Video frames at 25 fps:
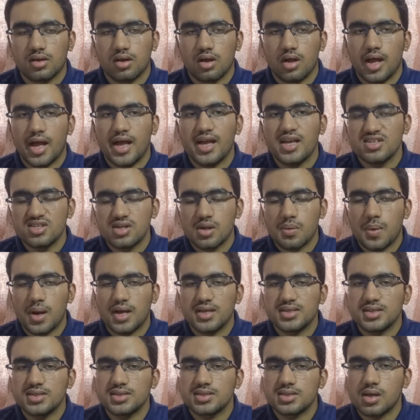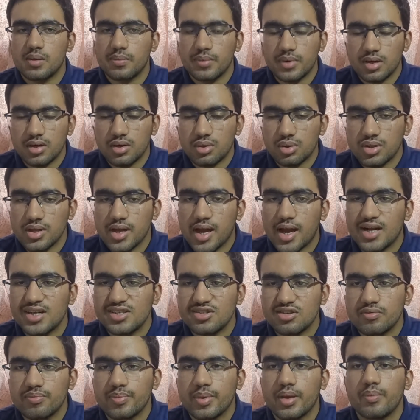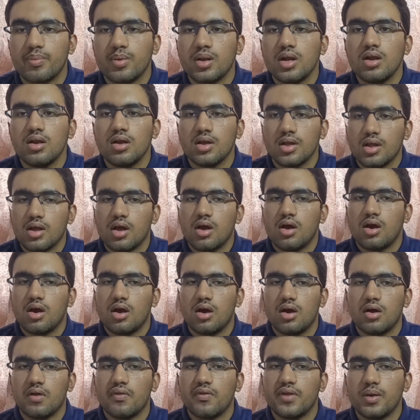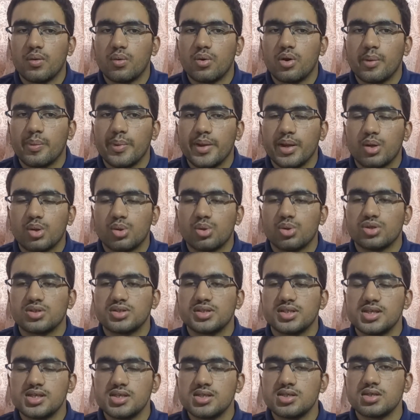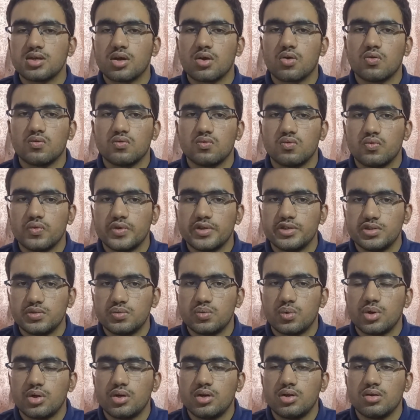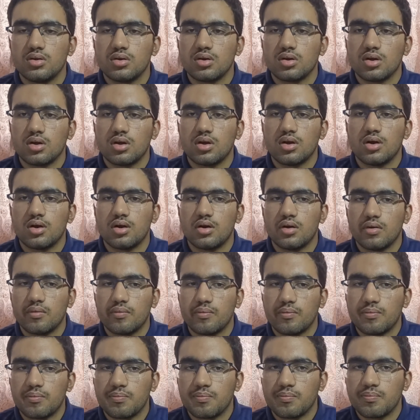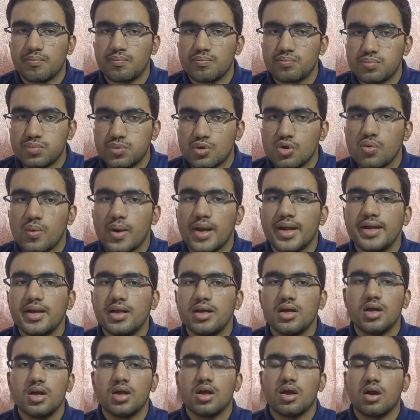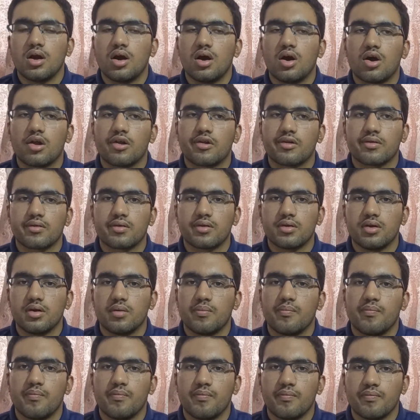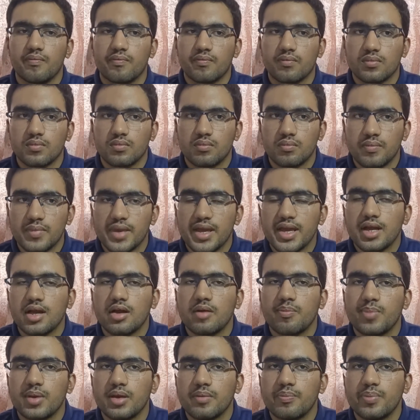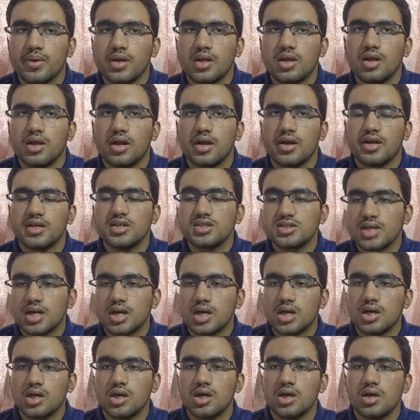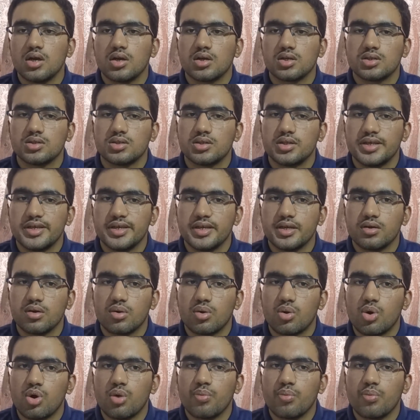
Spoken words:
as devices come into the hands of people, there would be courses which would provide or make people understand the whole